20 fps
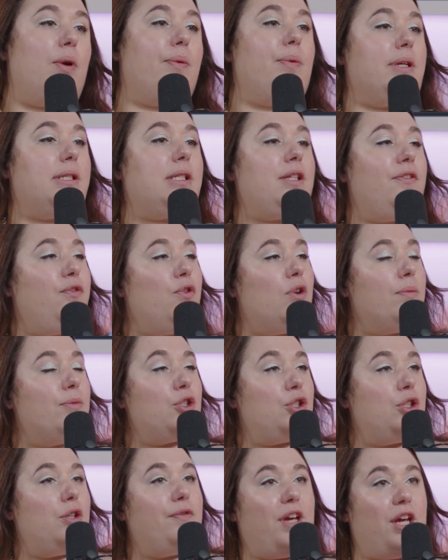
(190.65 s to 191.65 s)
It was the former
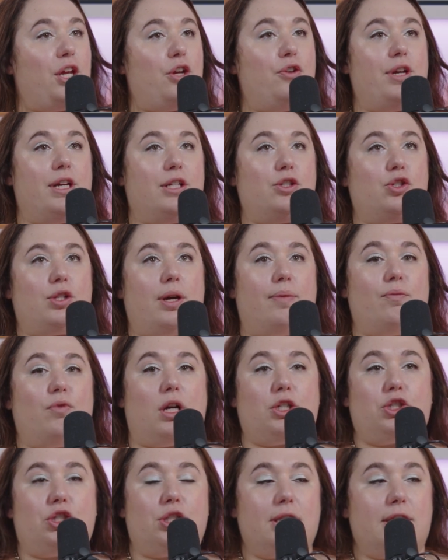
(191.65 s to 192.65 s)
Soviet Union, so I'm
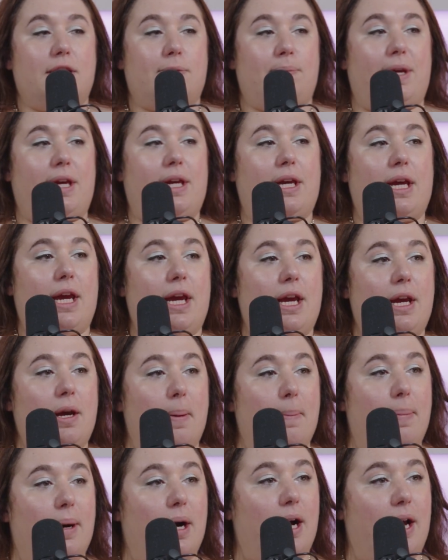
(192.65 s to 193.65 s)
Russian speaking,
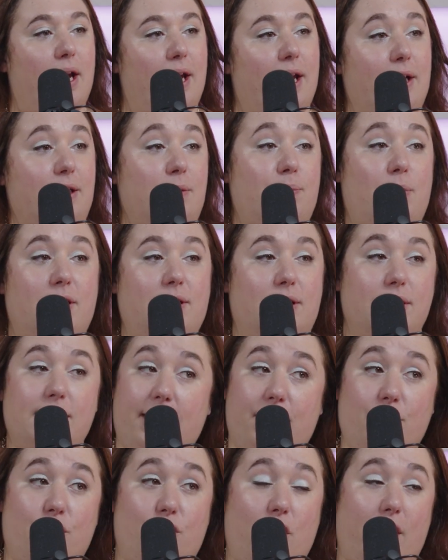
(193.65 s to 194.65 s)
but it's present
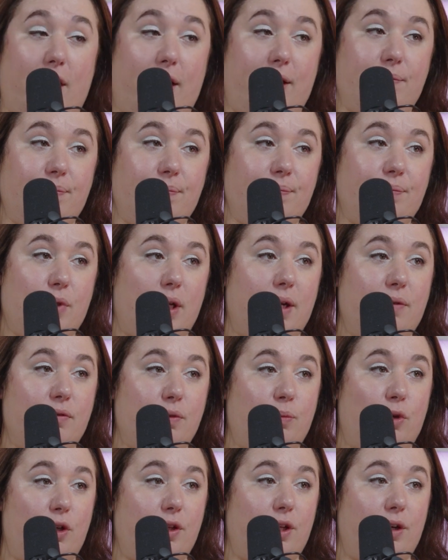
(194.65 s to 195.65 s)
day Ukraine. And I was
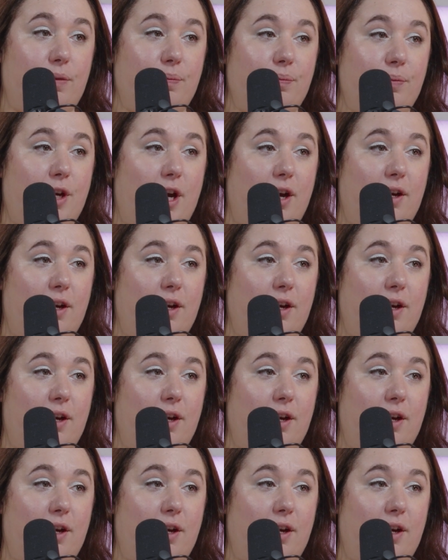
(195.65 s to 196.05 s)
born there. Yeah.